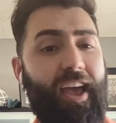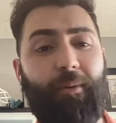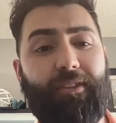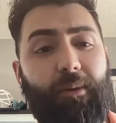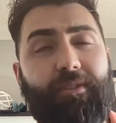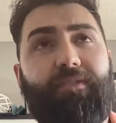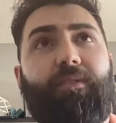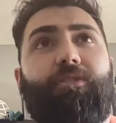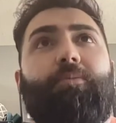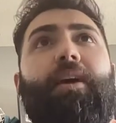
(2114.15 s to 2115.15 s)
It was a
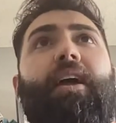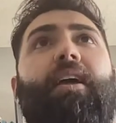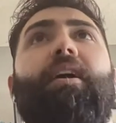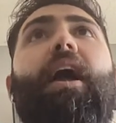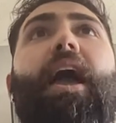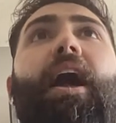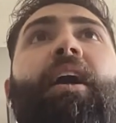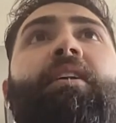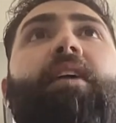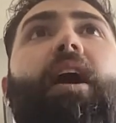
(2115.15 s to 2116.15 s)
full shebang.
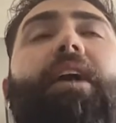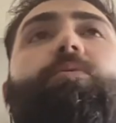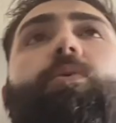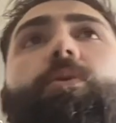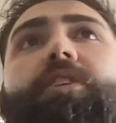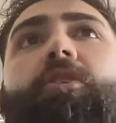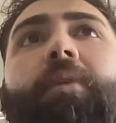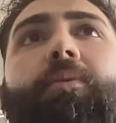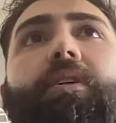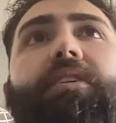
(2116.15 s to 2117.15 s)
And I rolled out
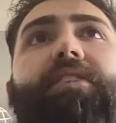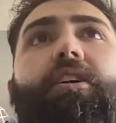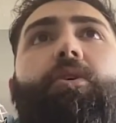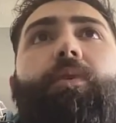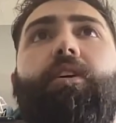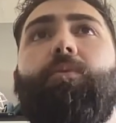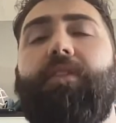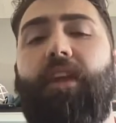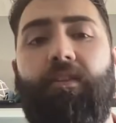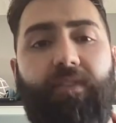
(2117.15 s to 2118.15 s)
my real estate career with
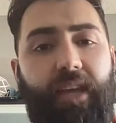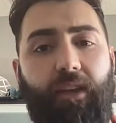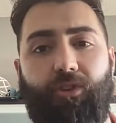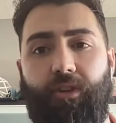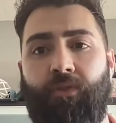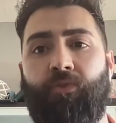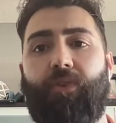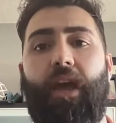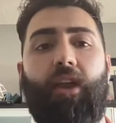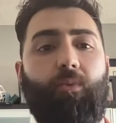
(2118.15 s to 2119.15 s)
invitations
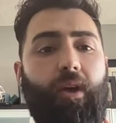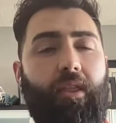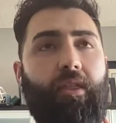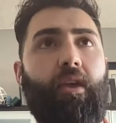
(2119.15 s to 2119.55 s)
and with